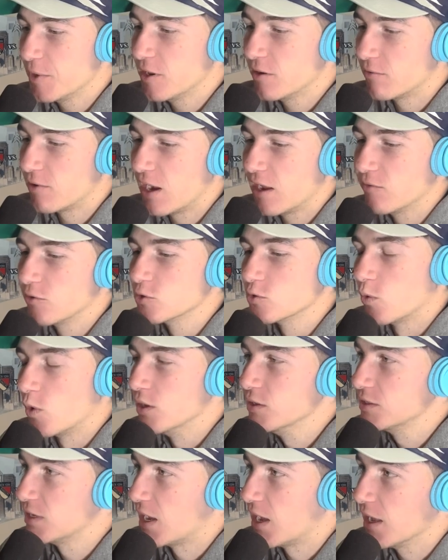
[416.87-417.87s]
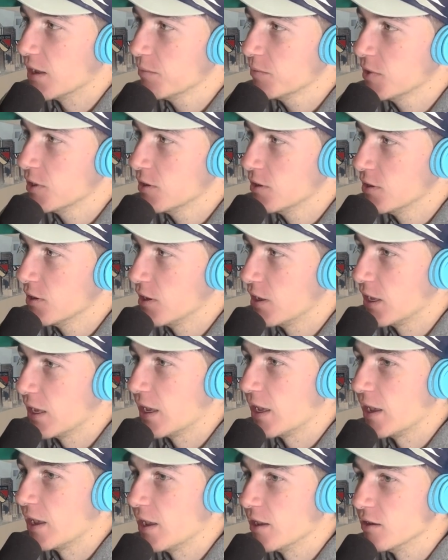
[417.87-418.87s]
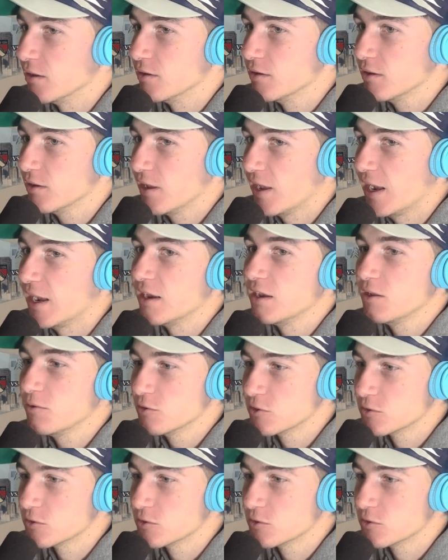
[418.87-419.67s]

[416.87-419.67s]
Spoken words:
to Rivals one time, and Andy was